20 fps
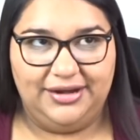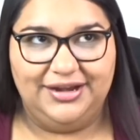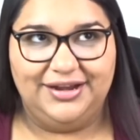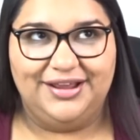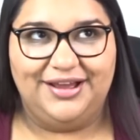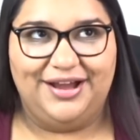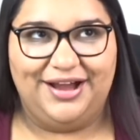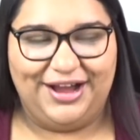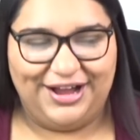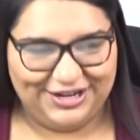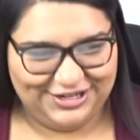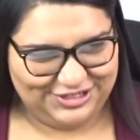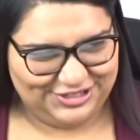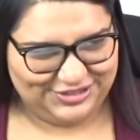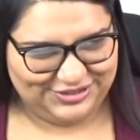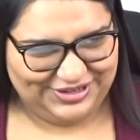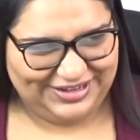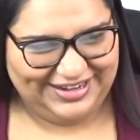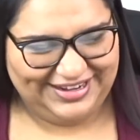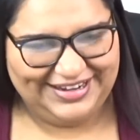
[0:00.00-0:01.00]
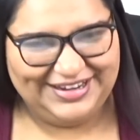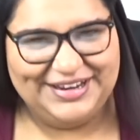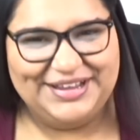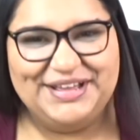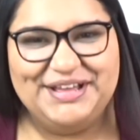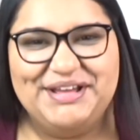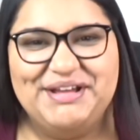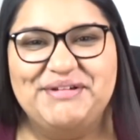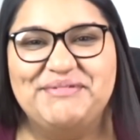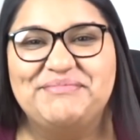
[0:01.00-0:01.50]
Condren
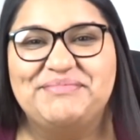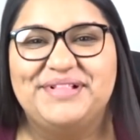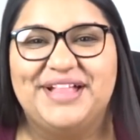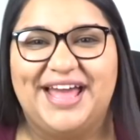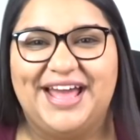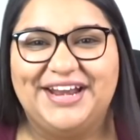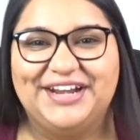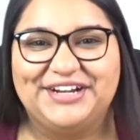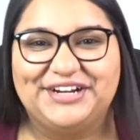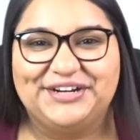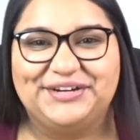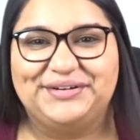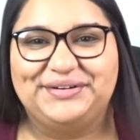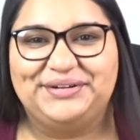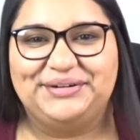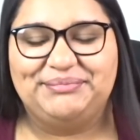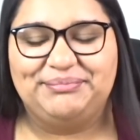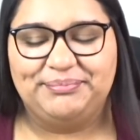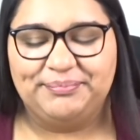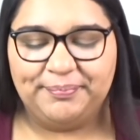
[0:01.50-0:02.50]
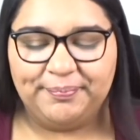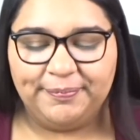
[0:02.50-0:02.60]
planner group.